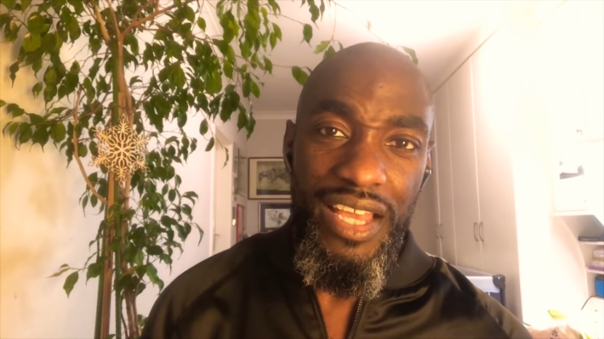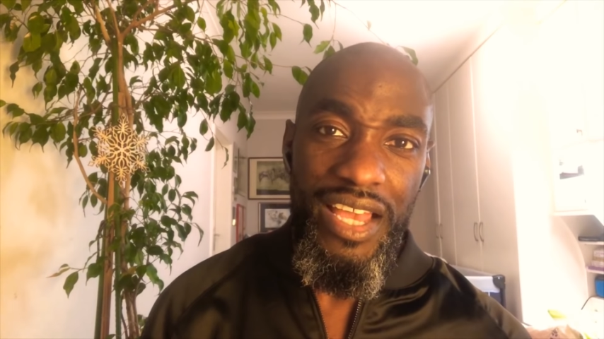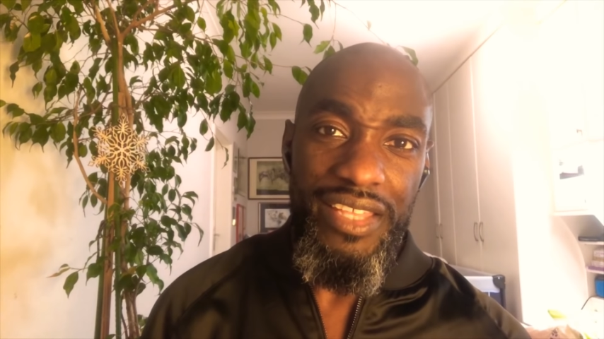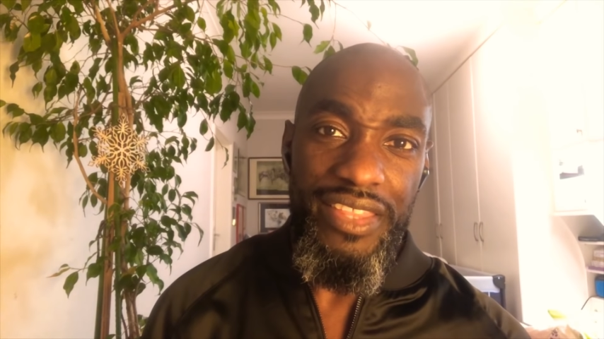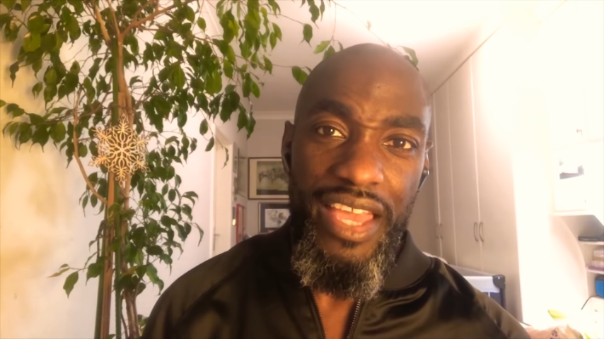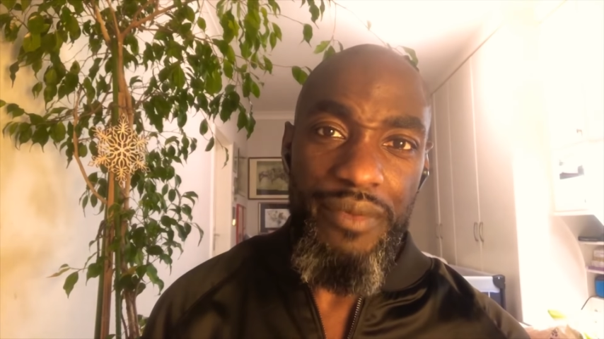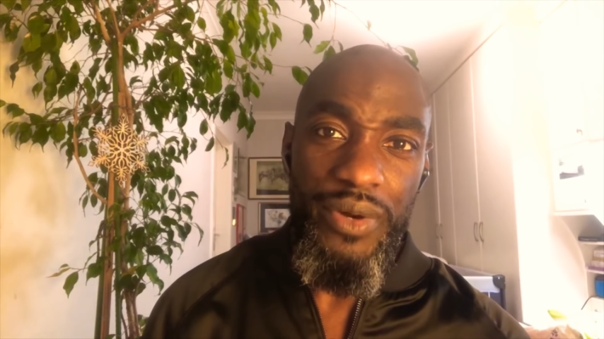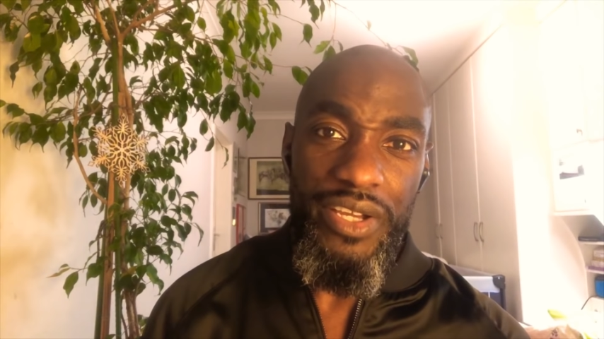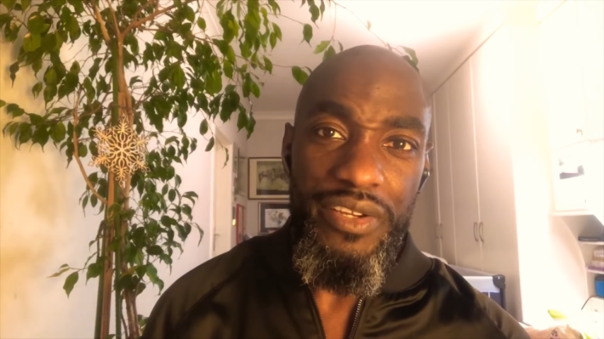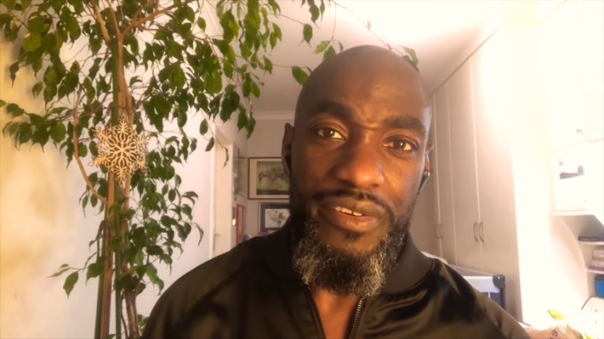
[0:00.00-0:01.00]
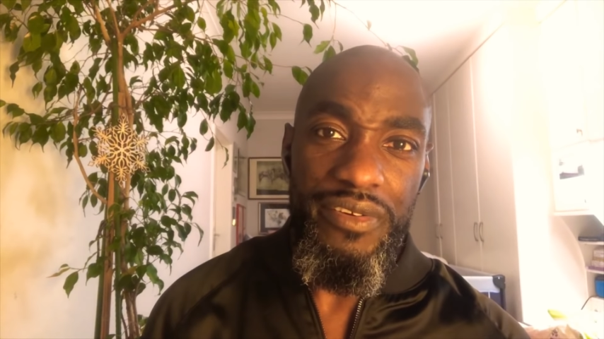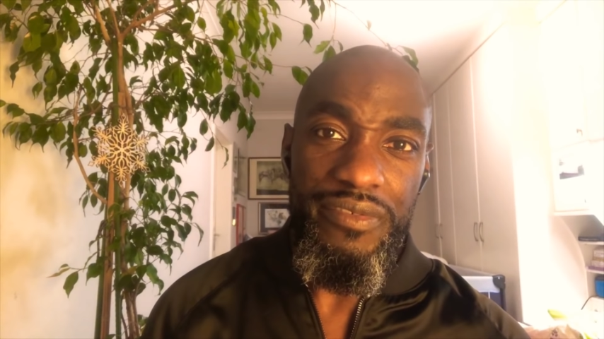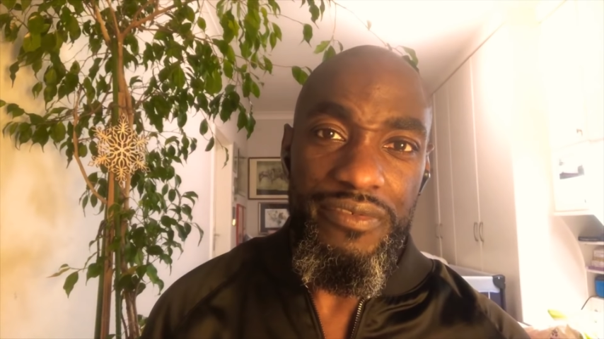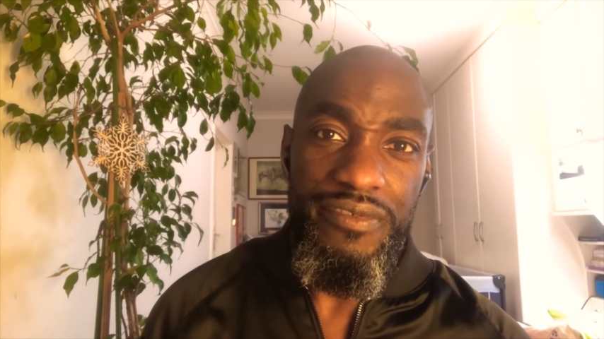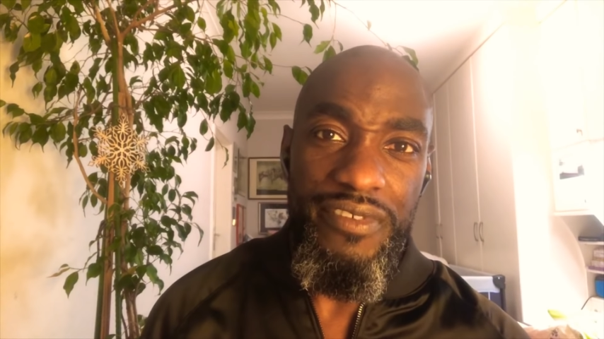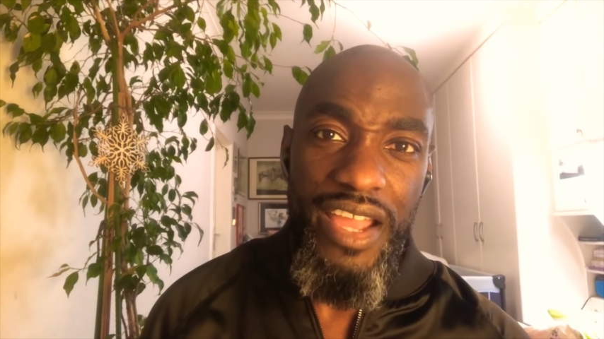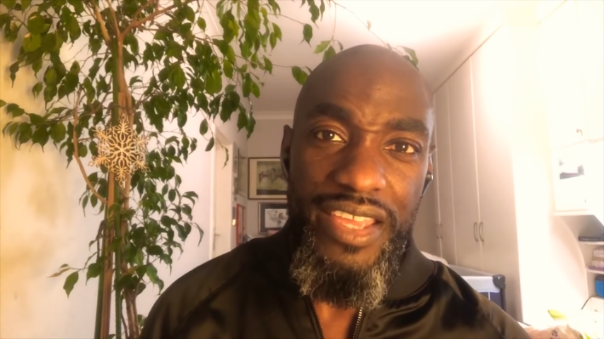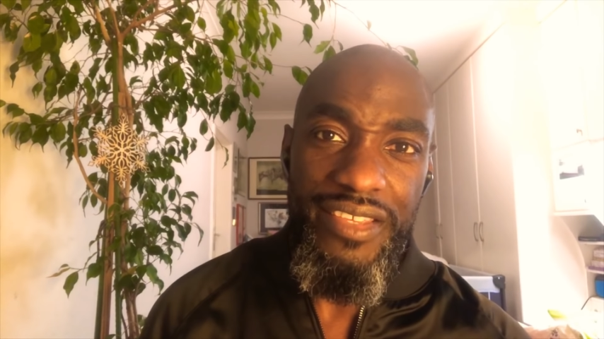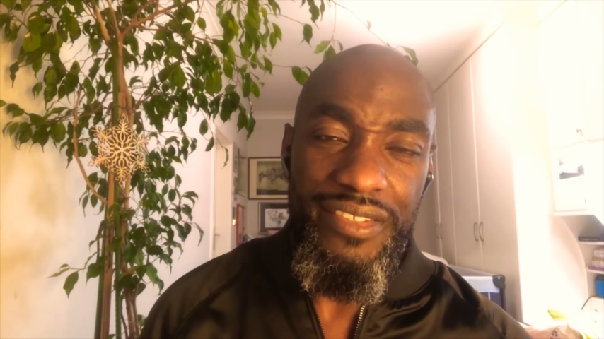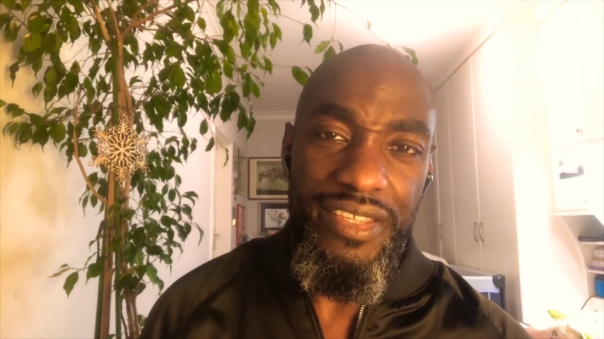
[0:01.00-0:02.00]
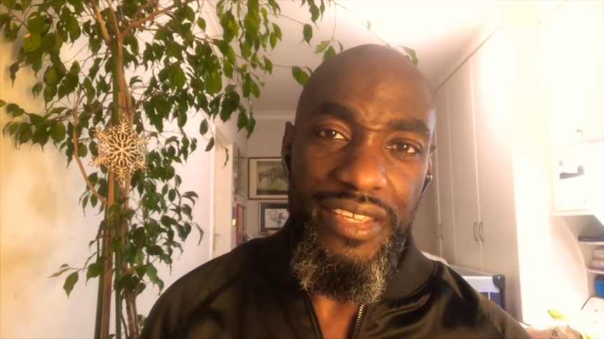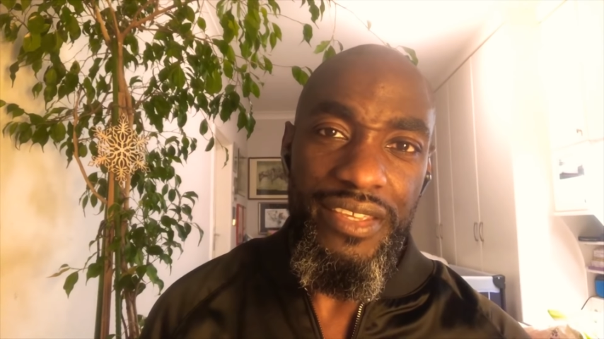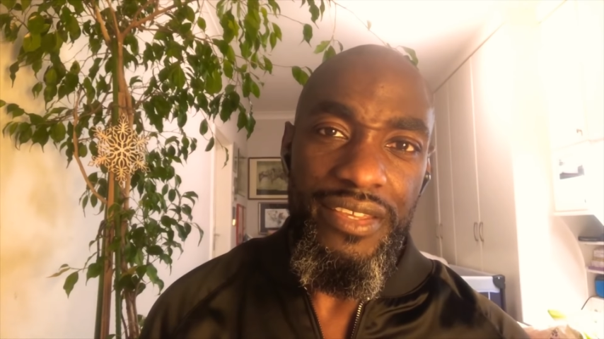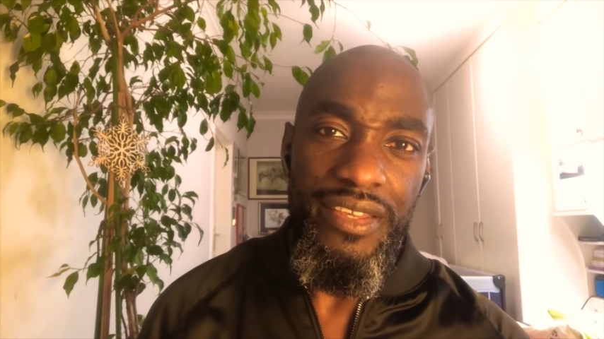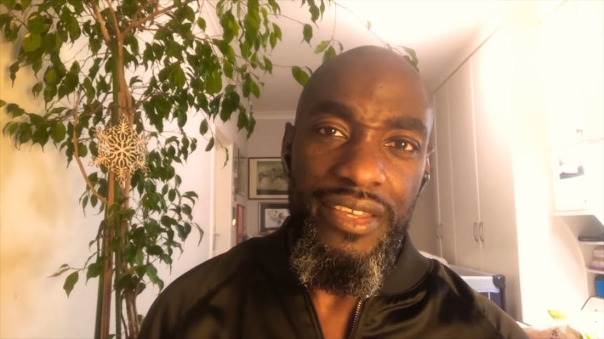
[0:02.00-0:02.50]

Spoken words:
and they were crazy.